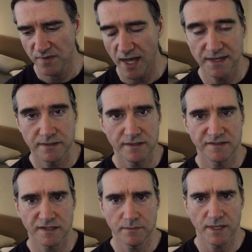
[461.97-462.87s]

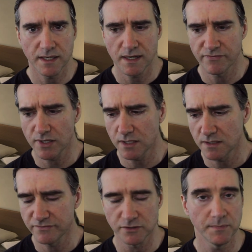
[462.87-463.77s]
ideas that you might not have thought
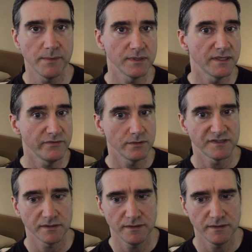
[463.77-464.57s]
of, or maybe give you